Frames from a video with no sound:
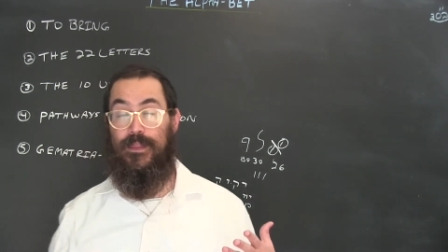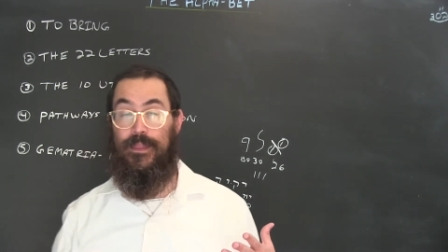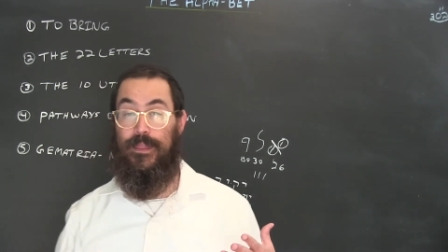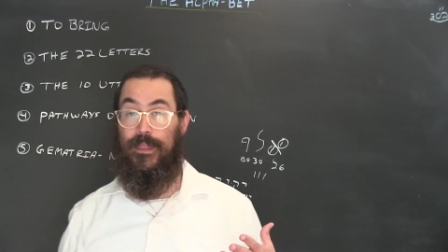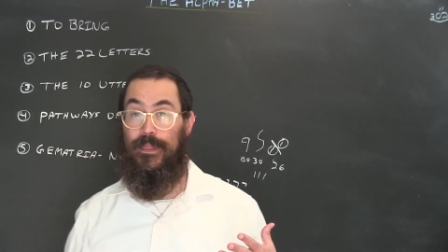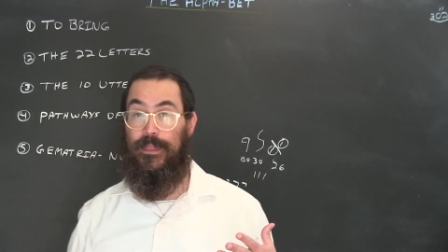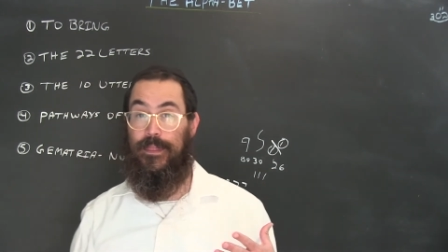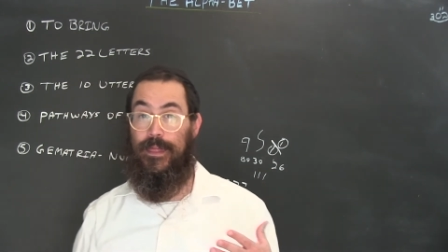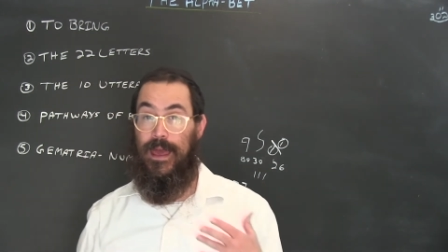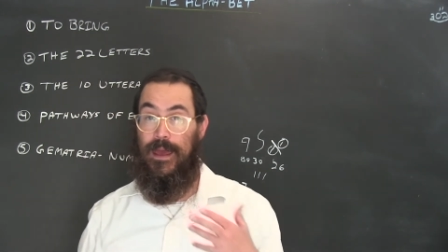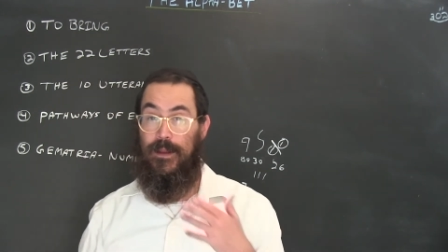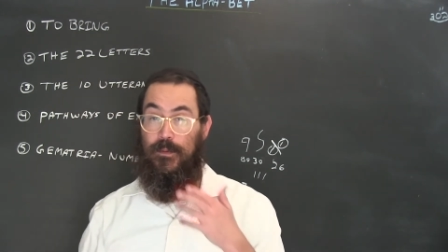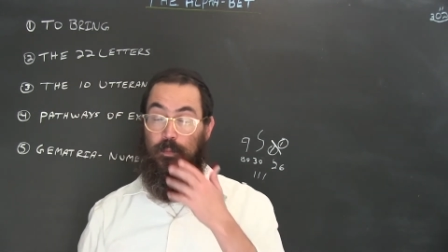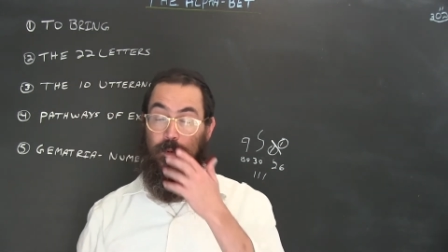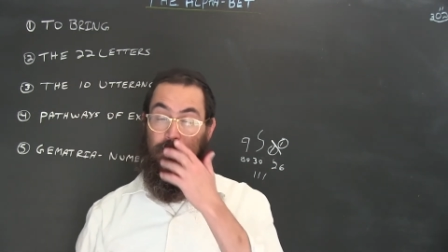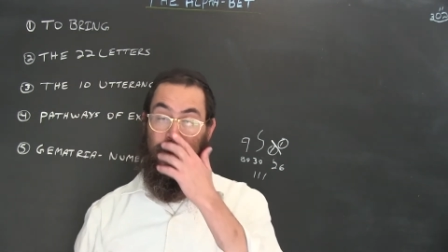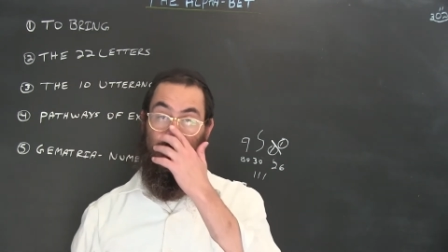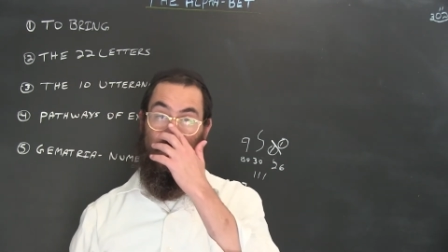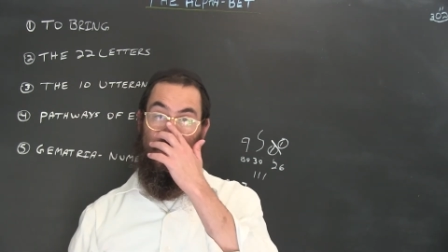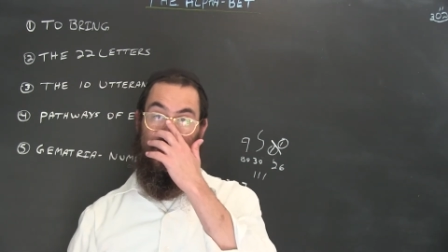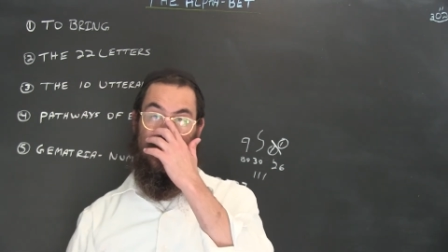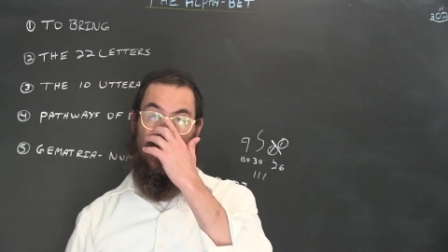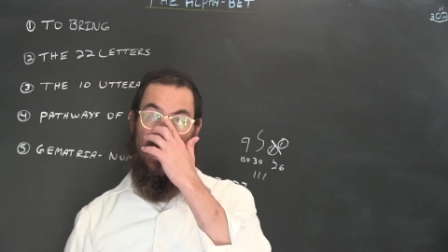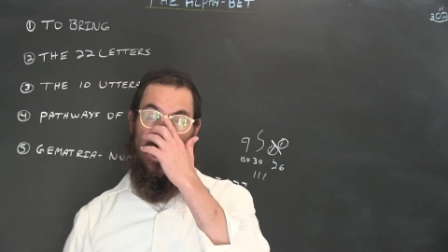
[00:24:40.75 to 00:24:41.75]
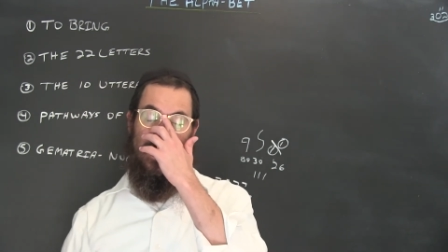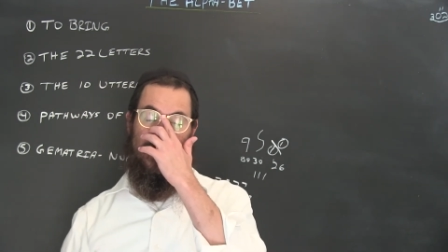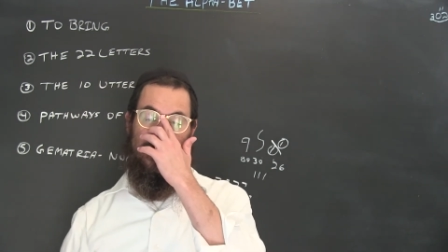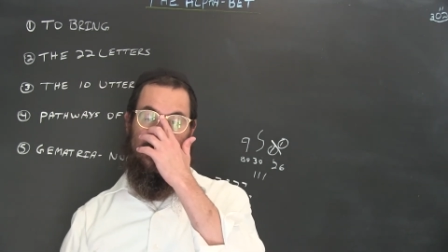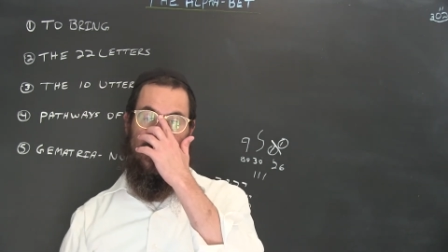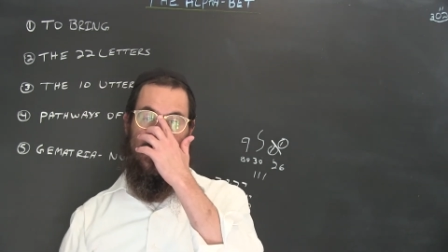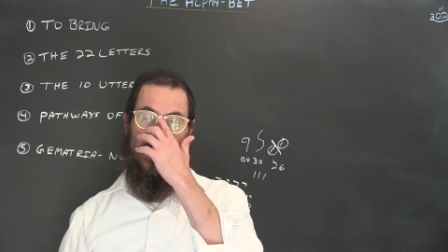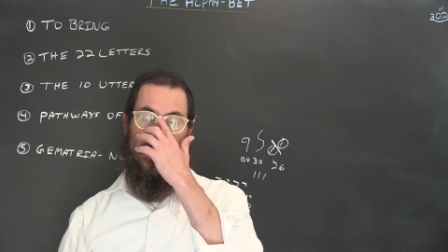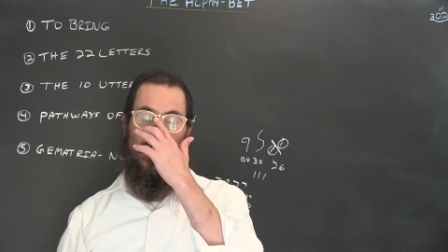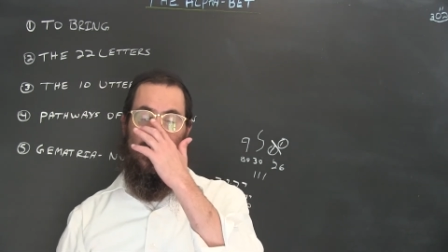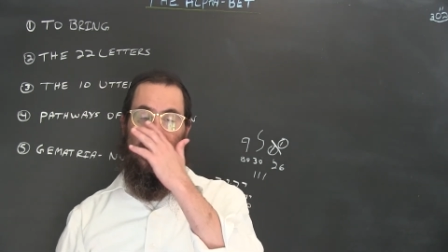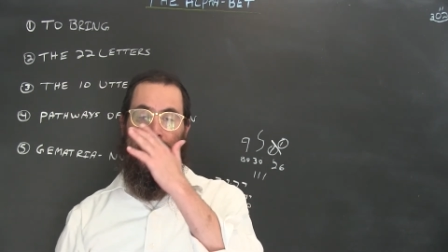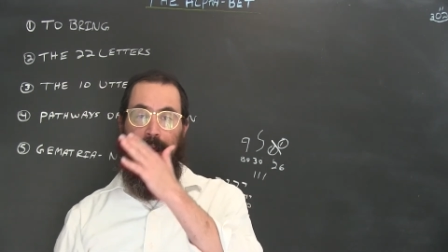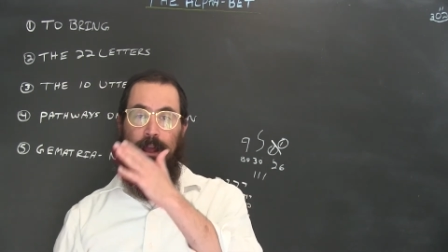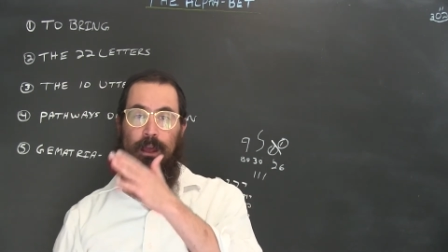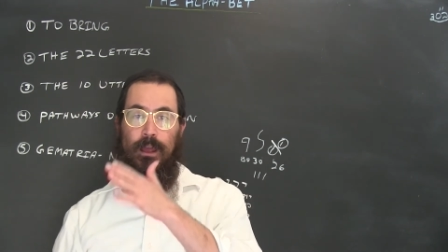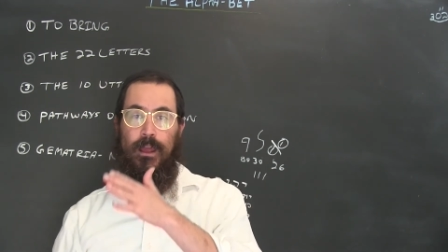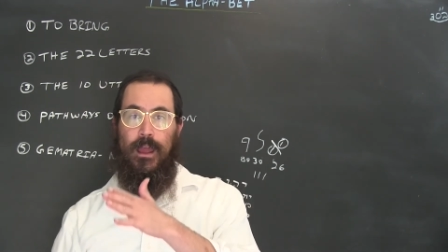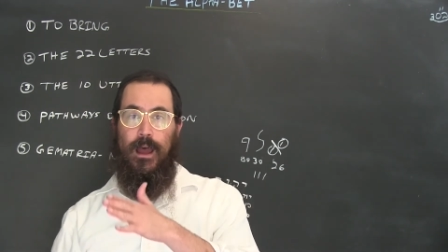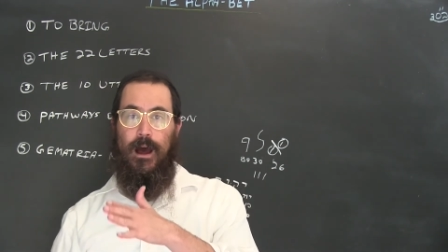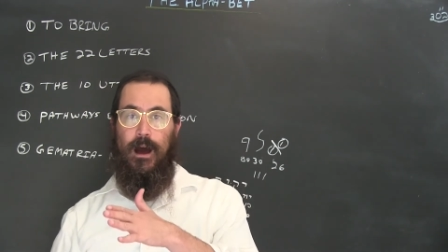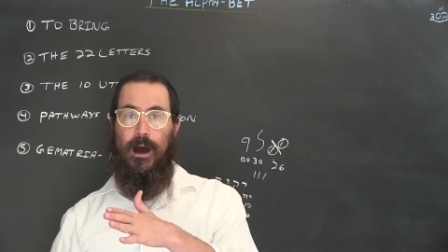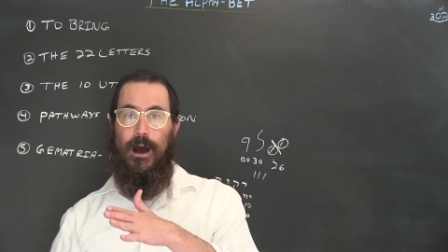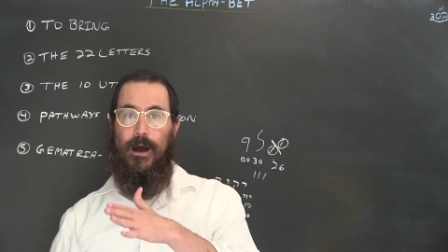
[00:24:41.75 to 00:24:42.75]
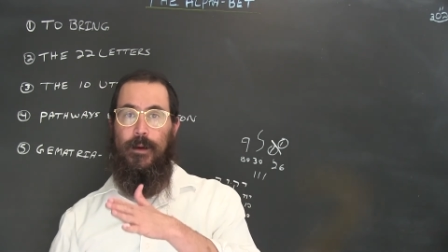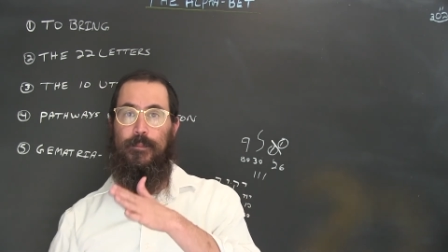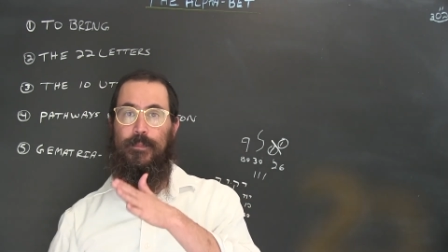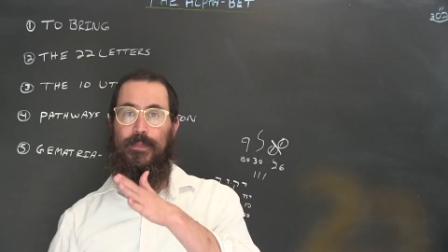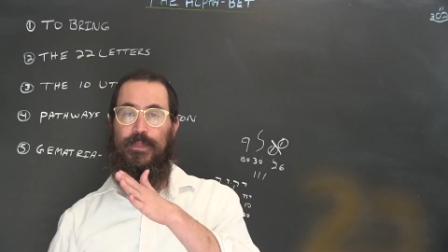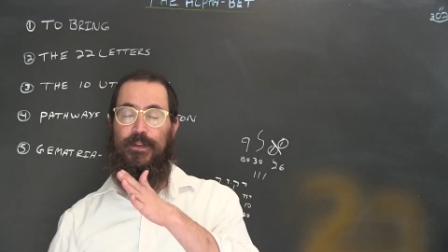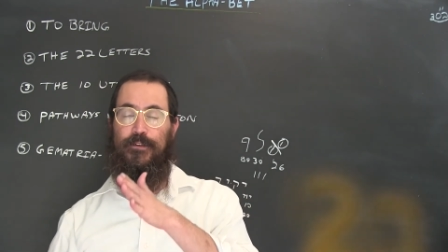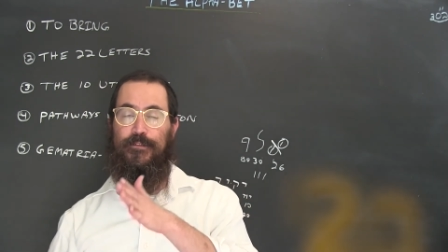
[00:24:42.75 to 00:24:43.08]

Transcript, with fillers: then we would get um,